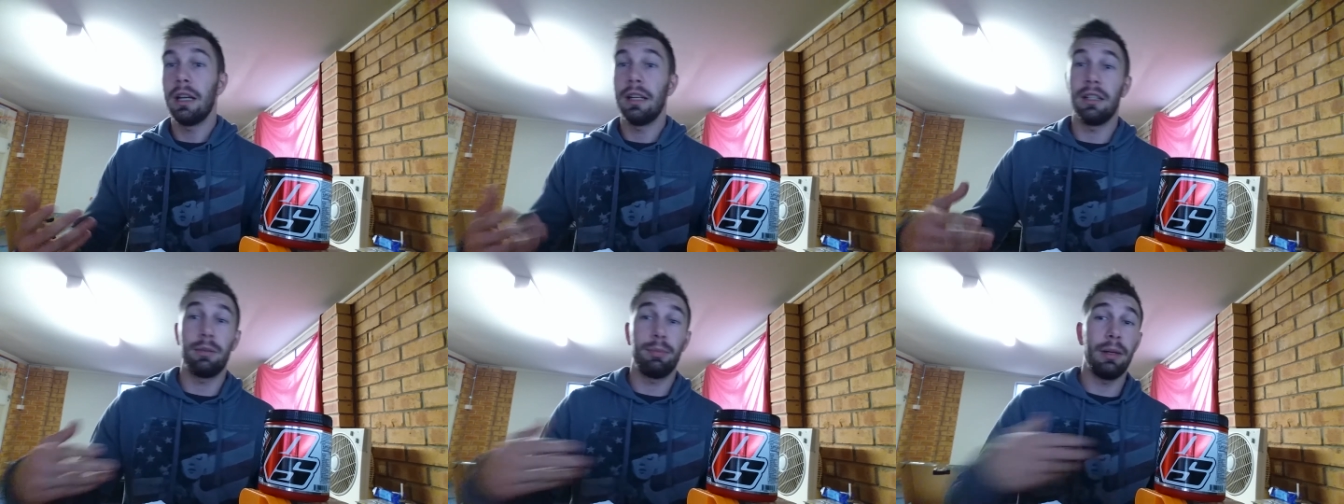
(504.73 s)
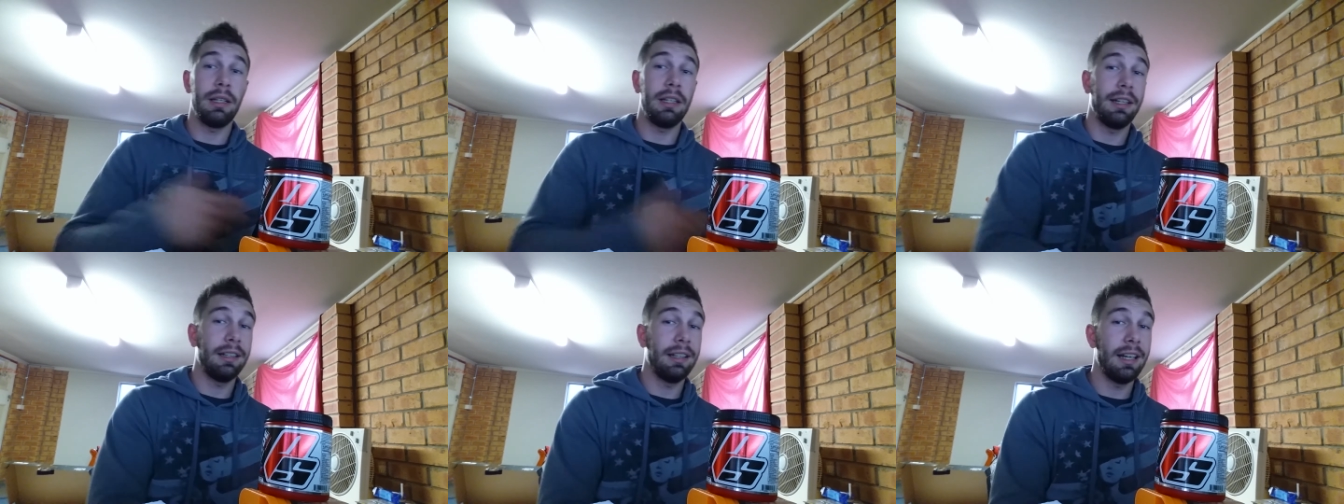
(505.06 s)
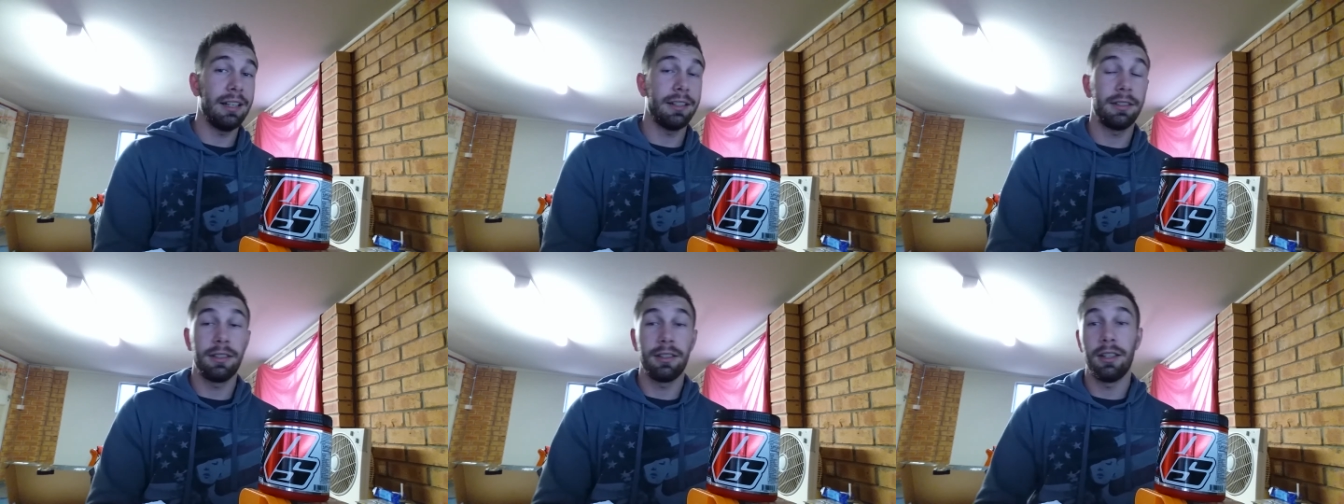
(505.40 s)
you're spending
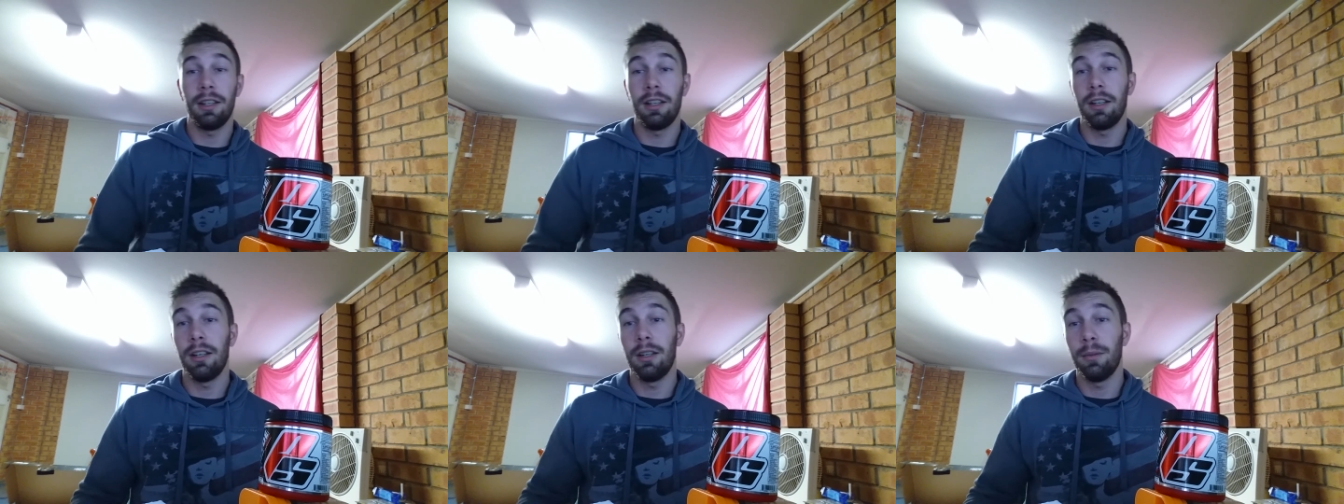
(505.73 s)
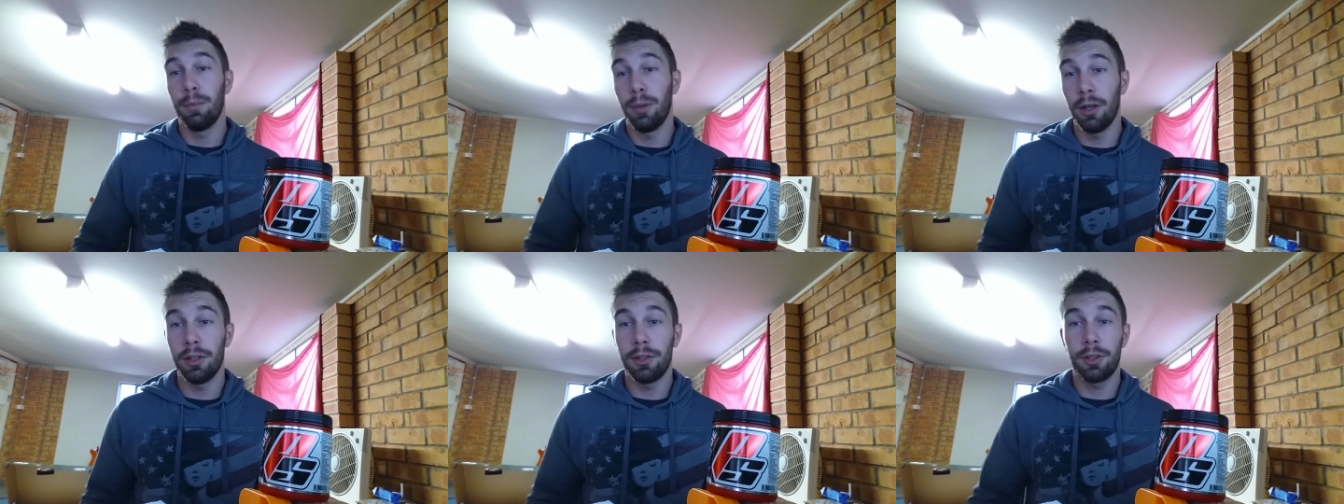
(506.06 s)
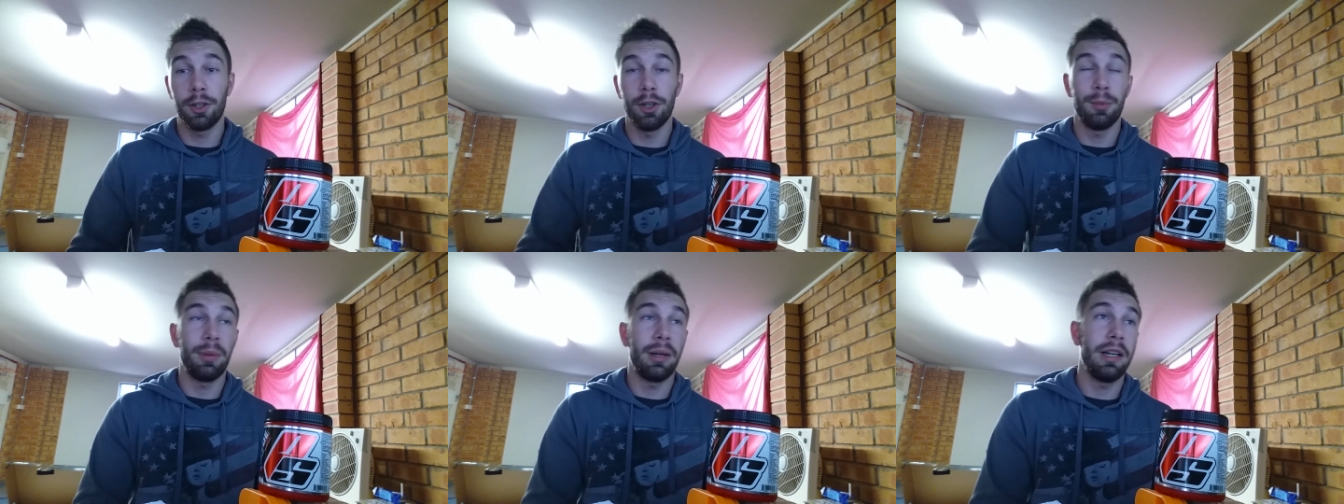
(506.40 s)
less per
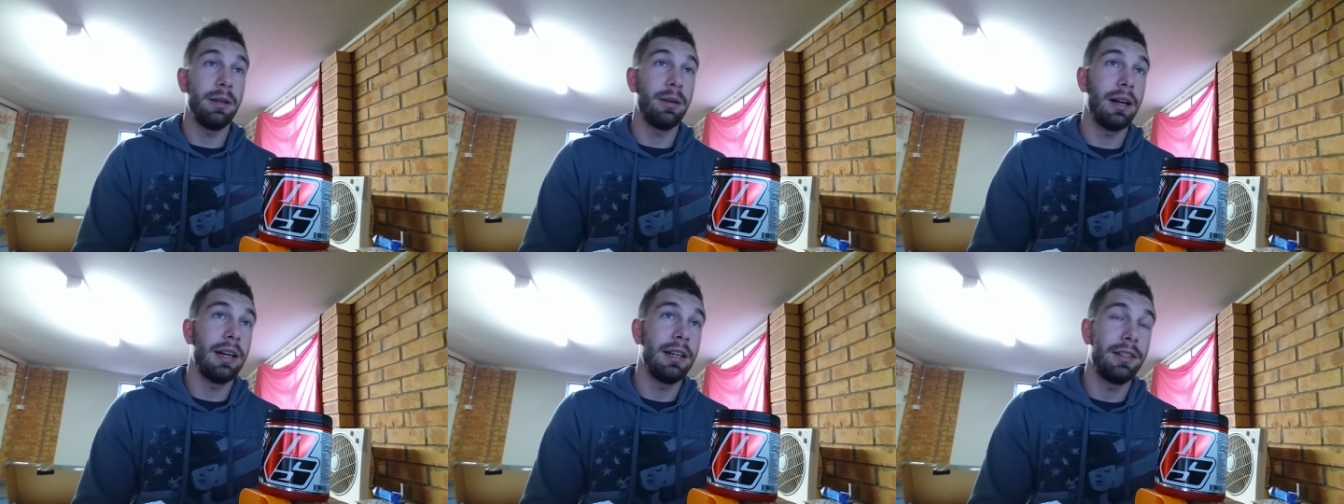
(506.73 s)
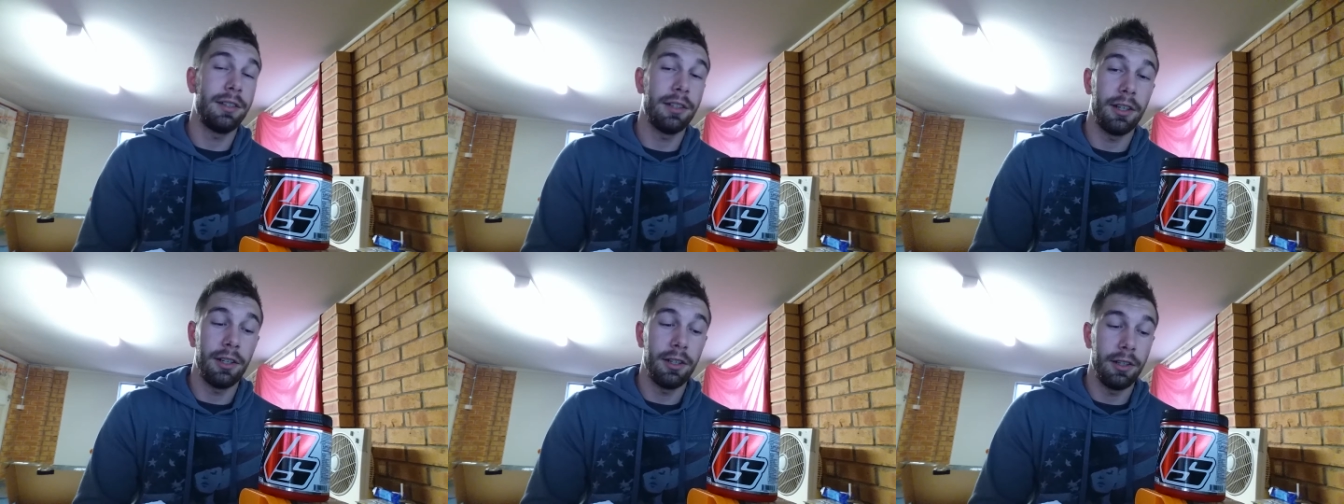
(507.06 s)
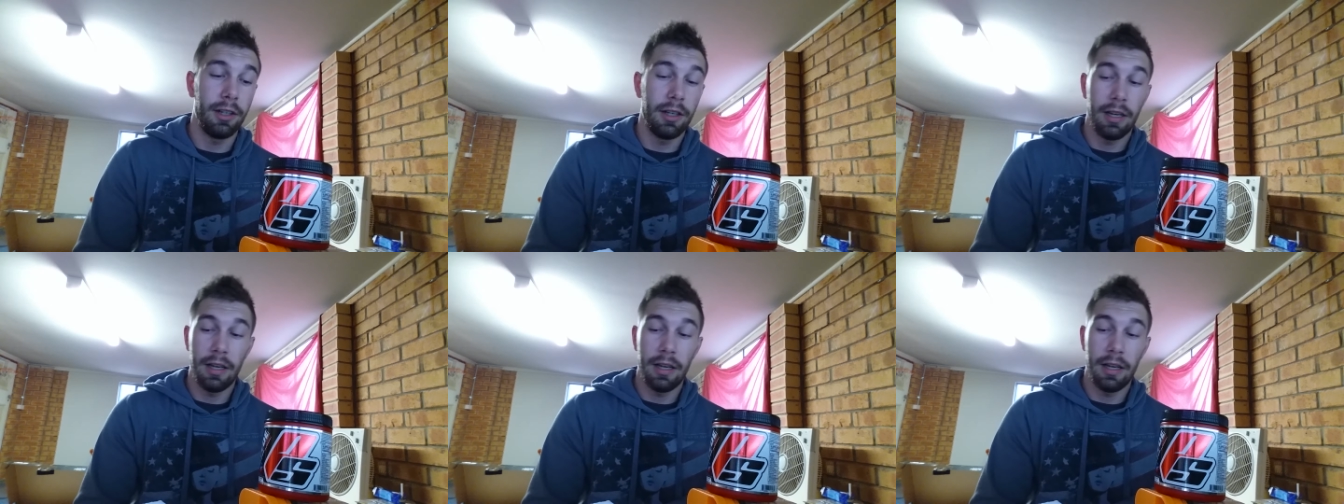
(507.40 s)
scoop anyway. So